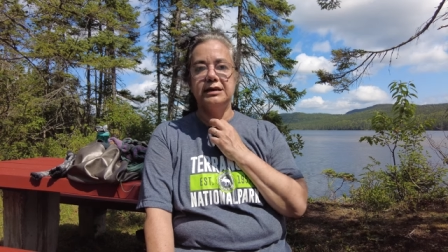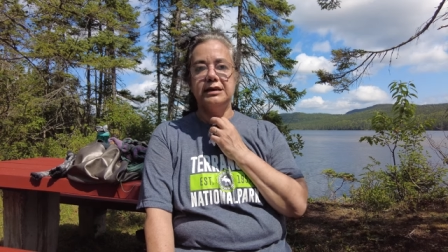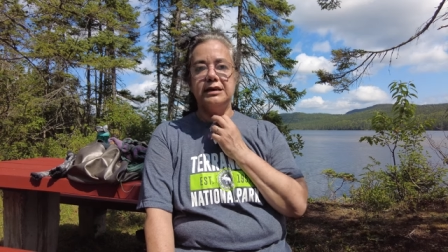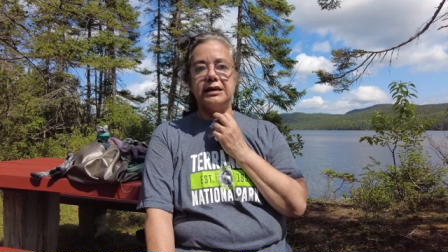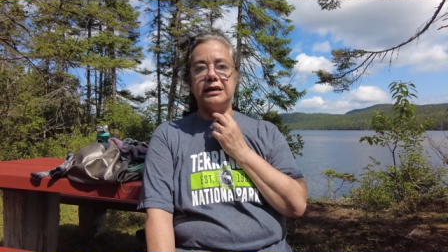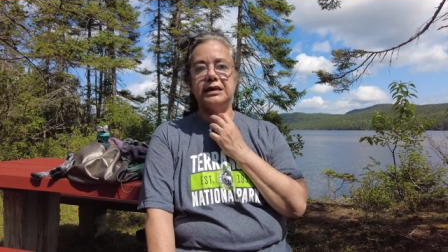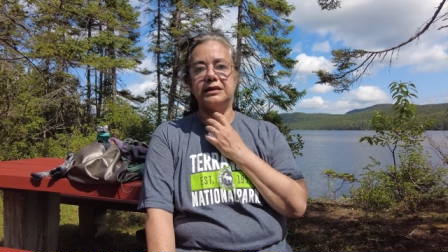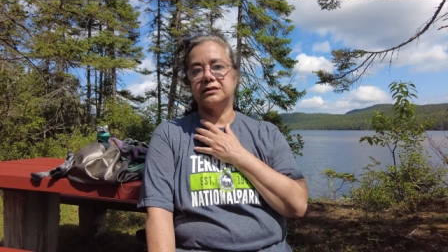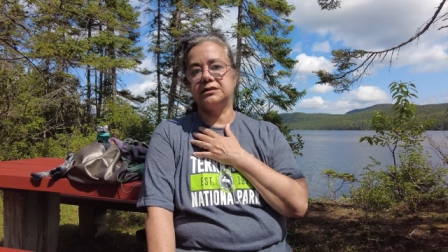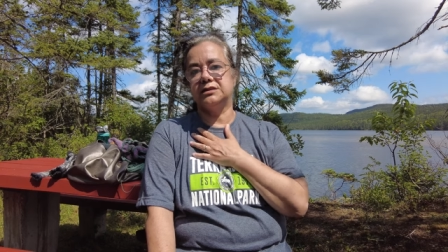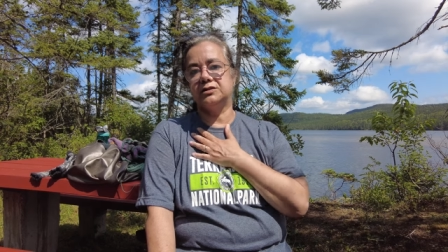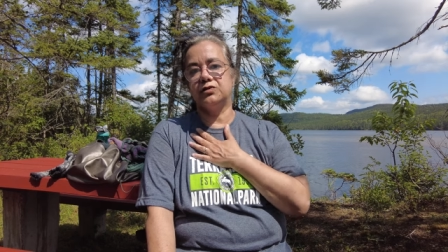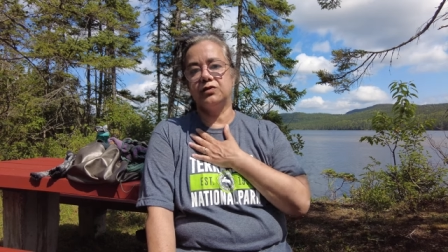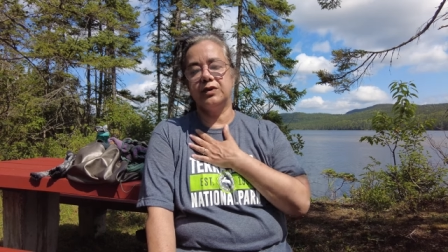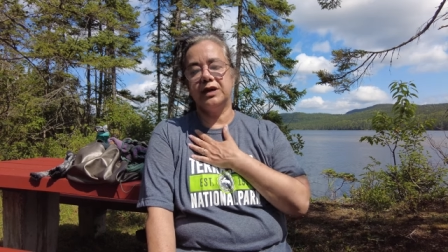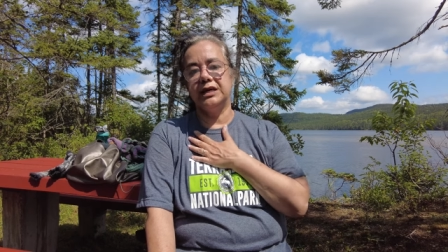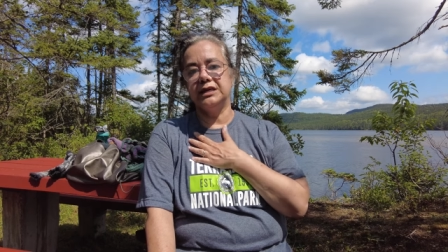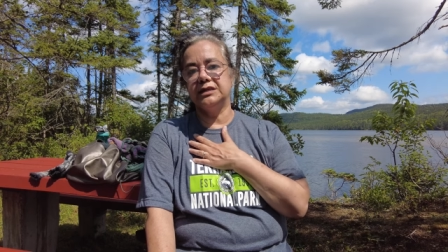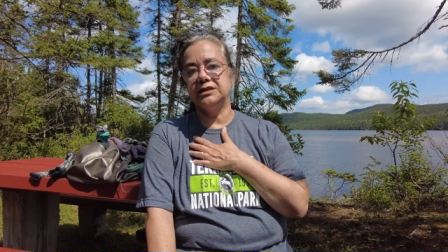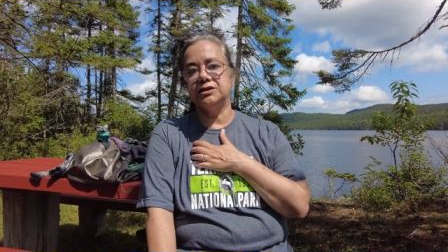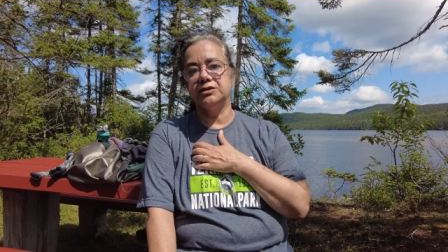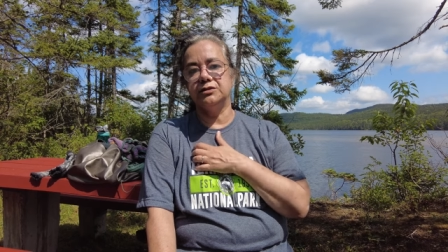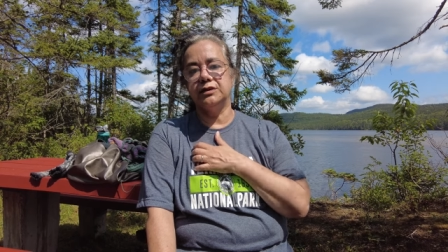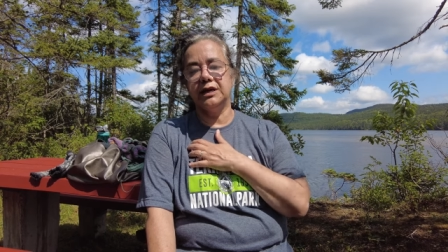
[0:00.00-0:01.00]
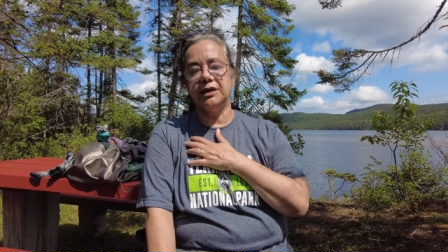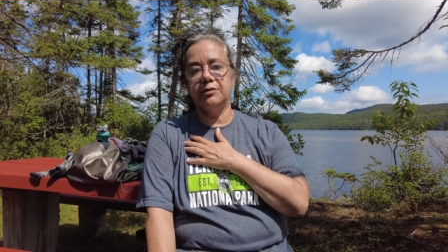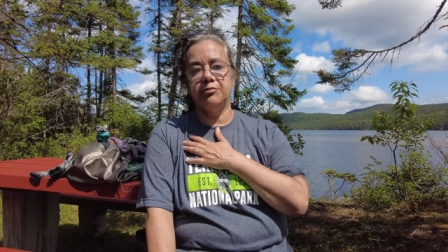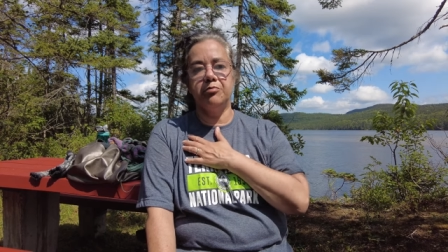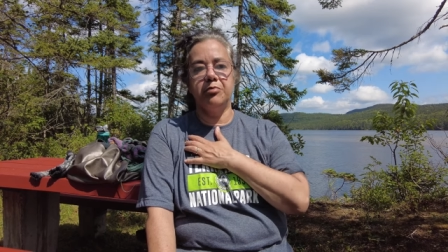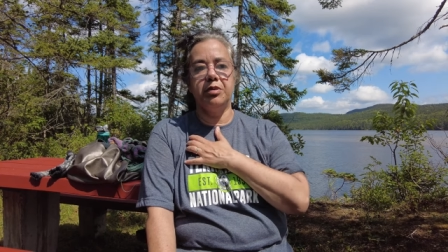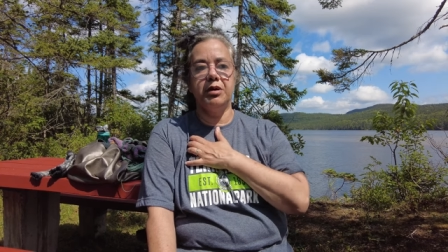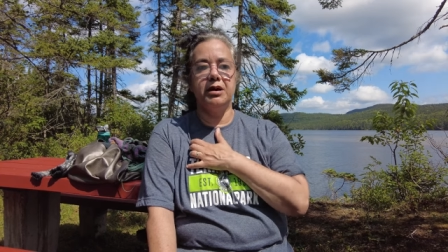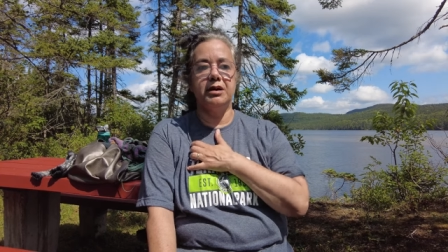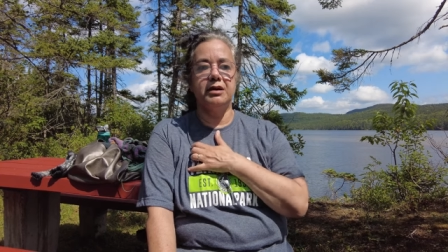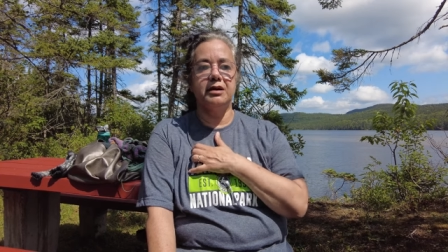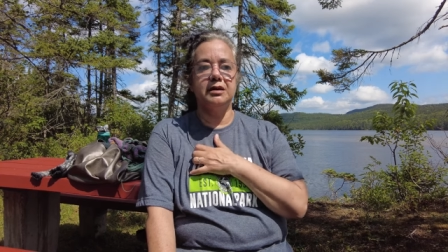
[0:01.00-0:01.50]
it's great, you can
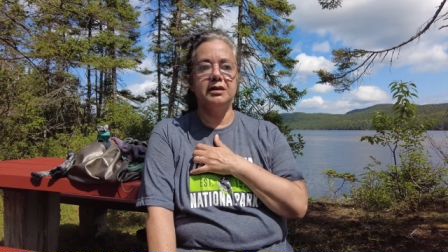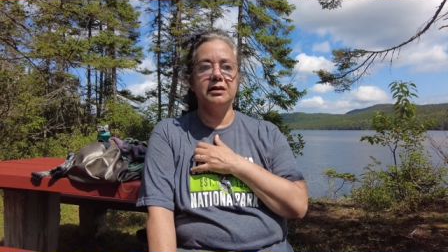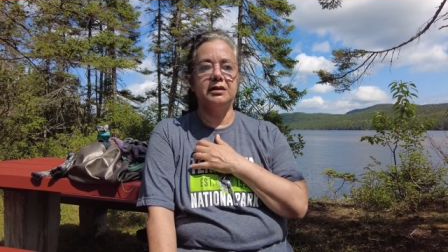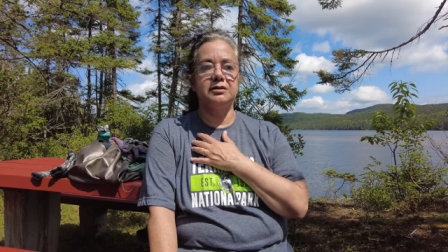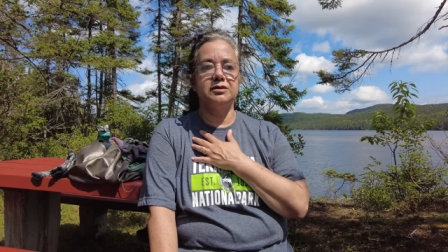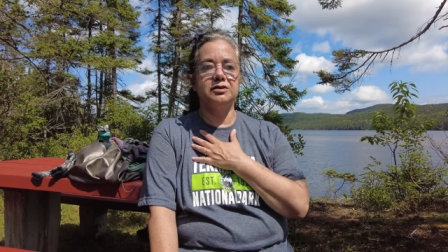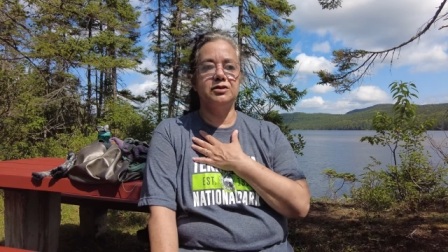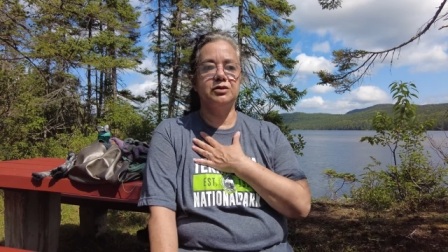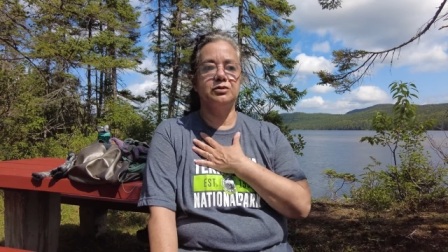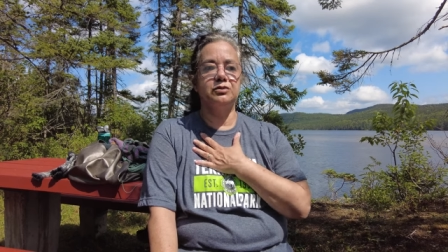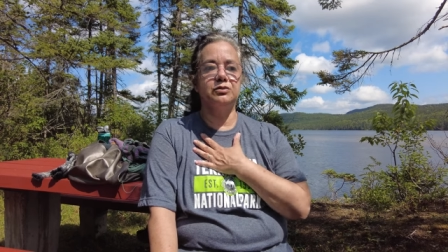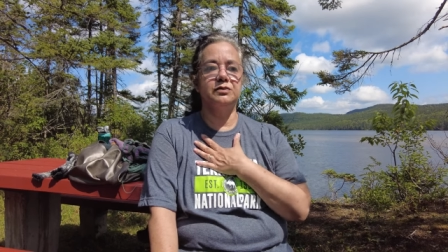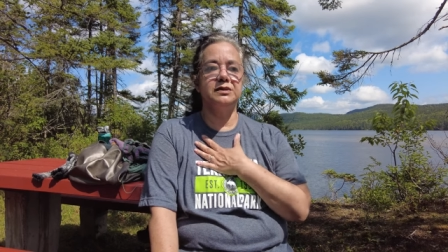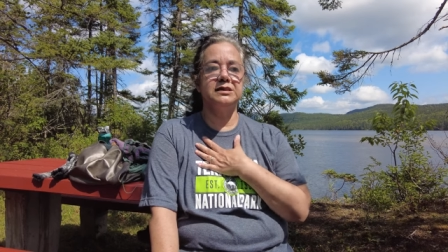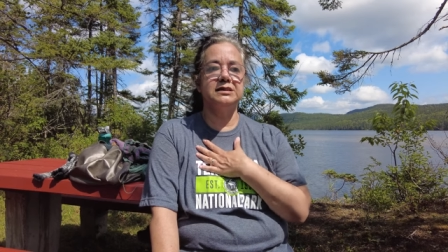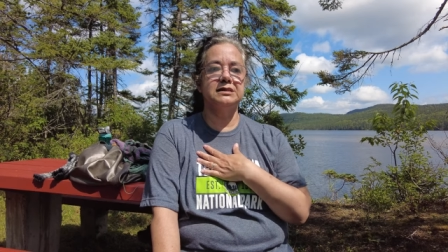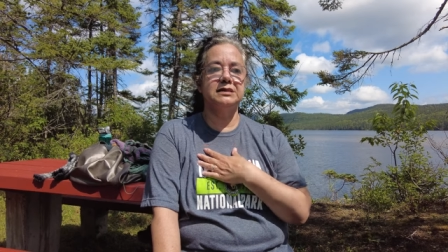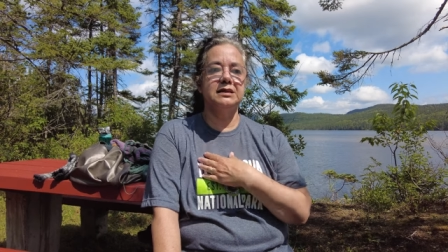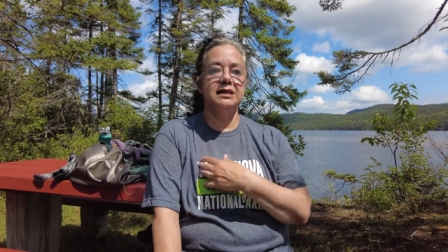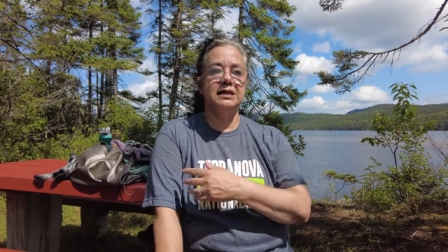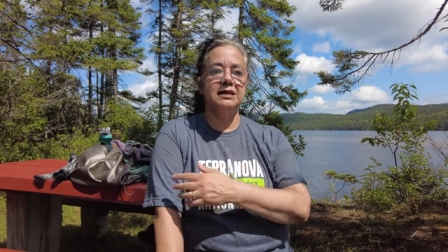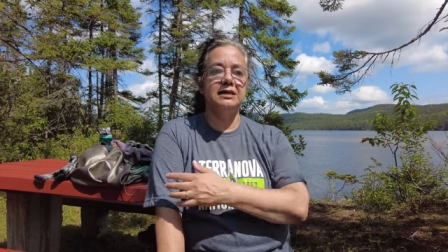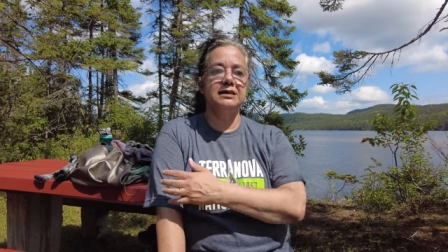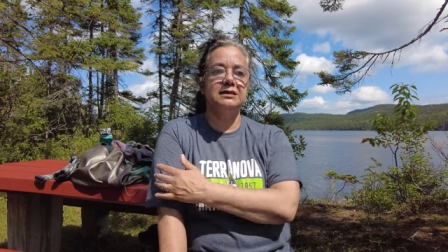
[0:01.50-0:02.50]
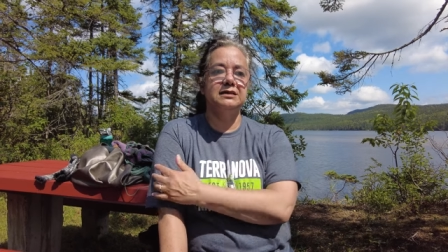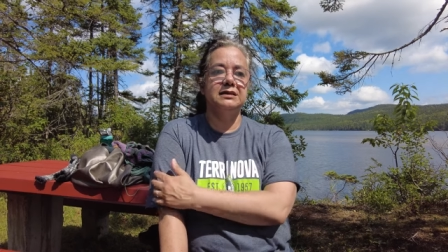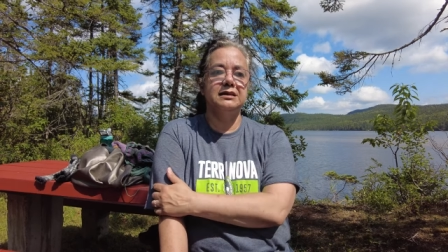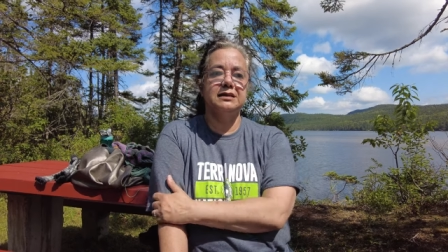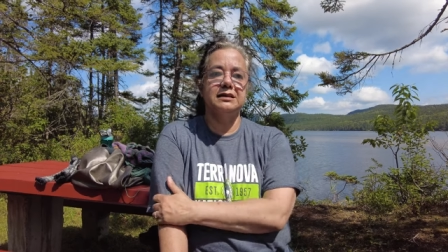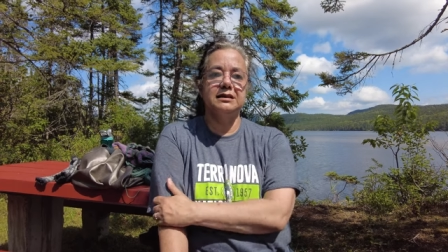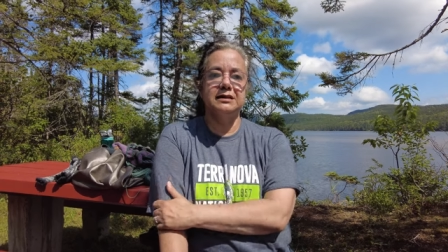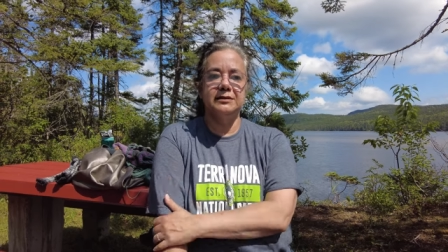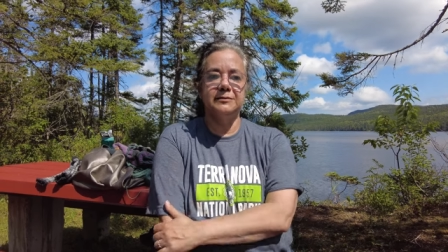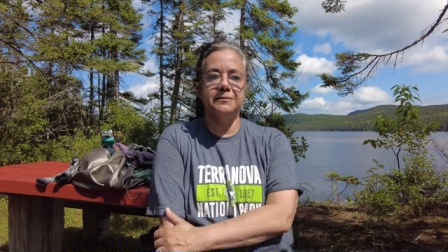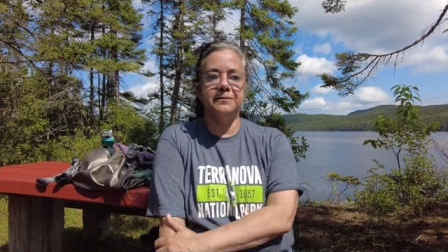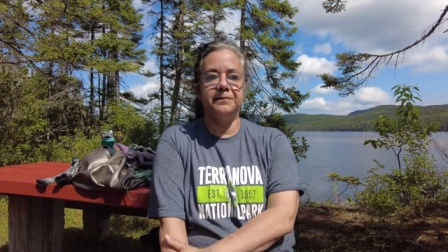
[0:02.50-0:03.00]
park. So we stayed
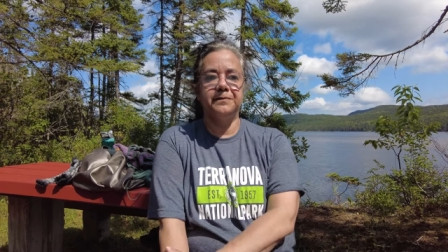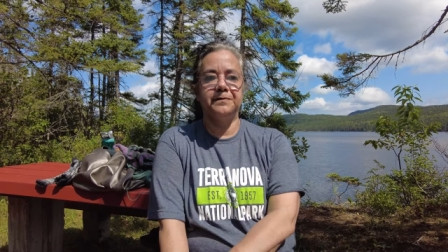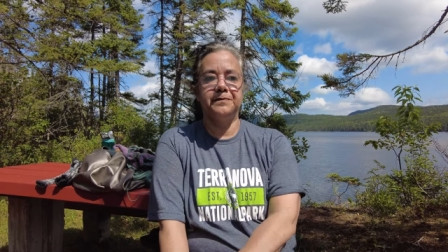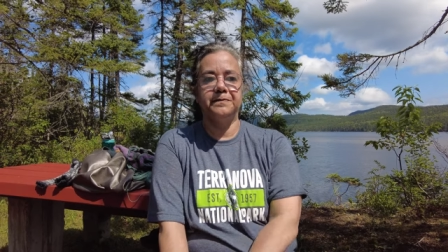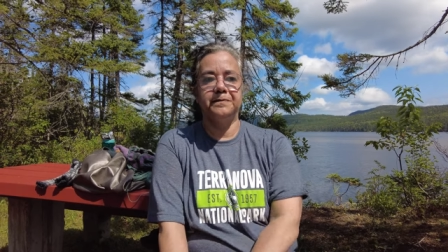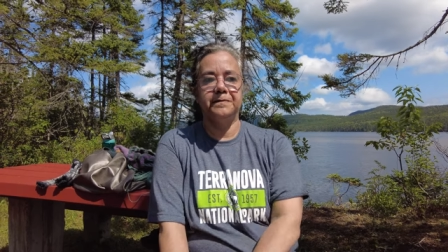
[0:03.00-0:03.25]
um,